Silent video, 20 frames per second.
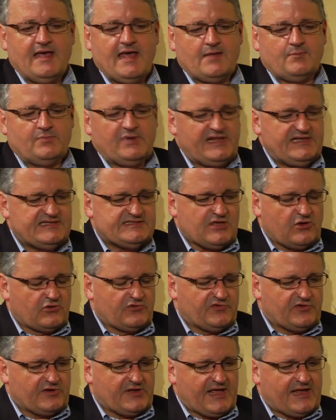And please
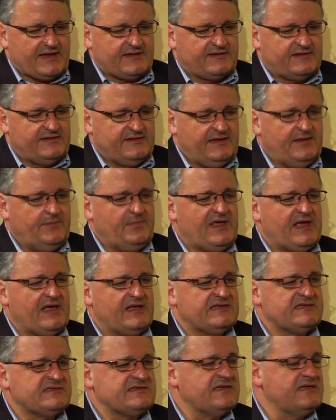don't forget,
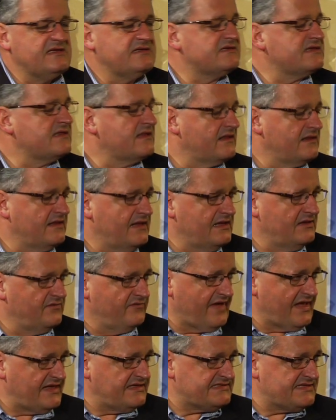DBS is an
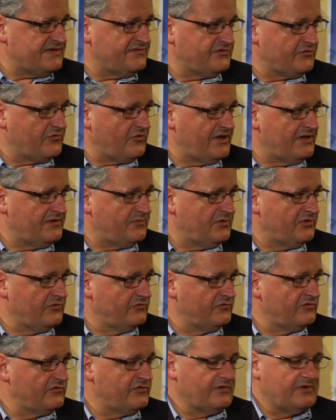invasive
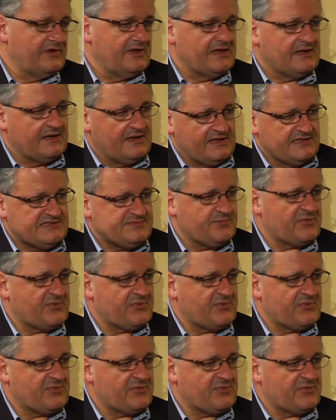treatment. It needs